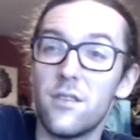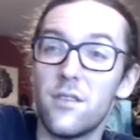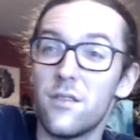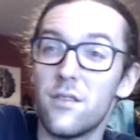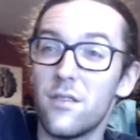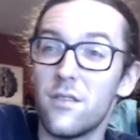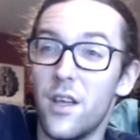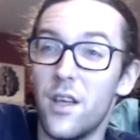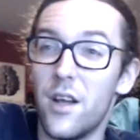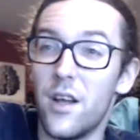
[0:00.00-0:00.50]

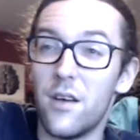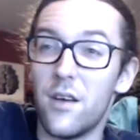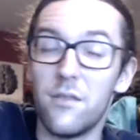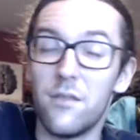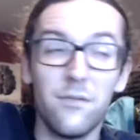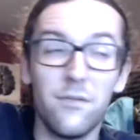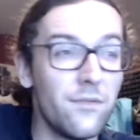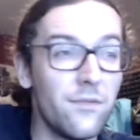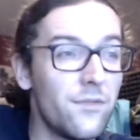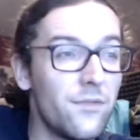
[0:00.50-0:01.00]
You know?
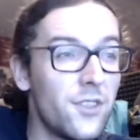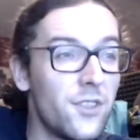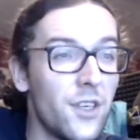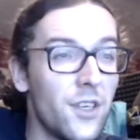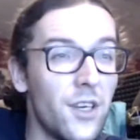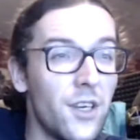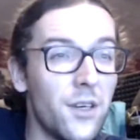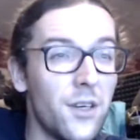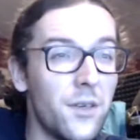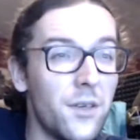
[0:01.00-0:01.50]

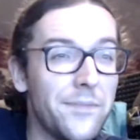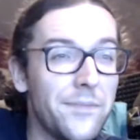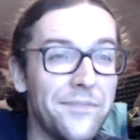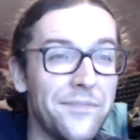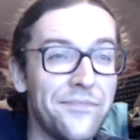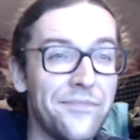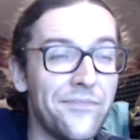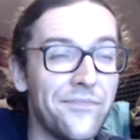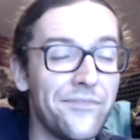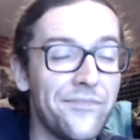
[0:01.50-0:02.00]
So,
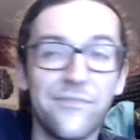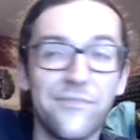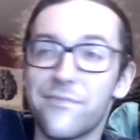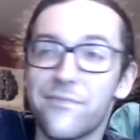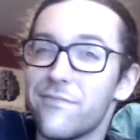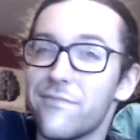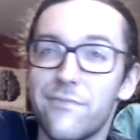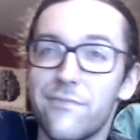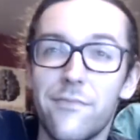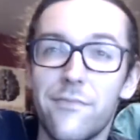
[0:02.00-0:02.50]

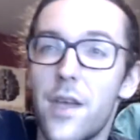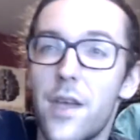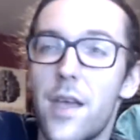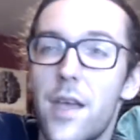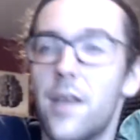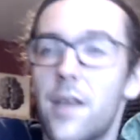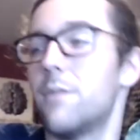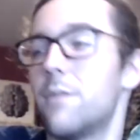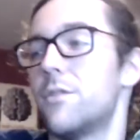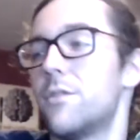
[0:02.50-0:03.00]

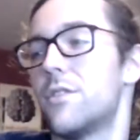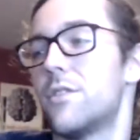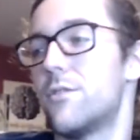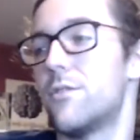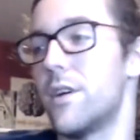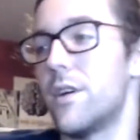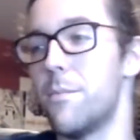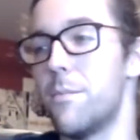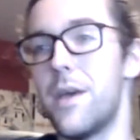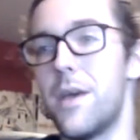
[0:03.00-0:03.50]
man, I'm just
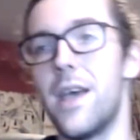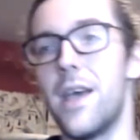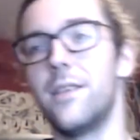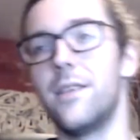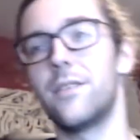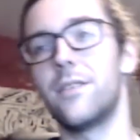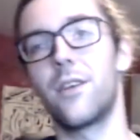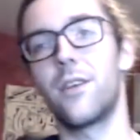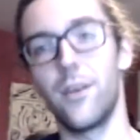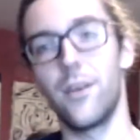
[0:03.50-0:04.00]
straight mad
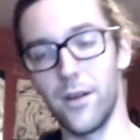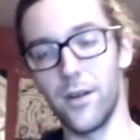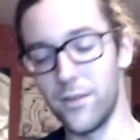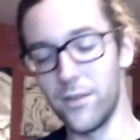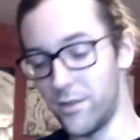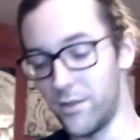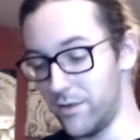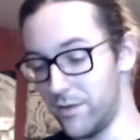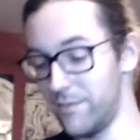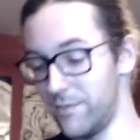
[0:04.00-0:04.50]

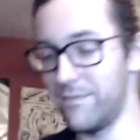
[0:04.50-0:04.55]
discouraged.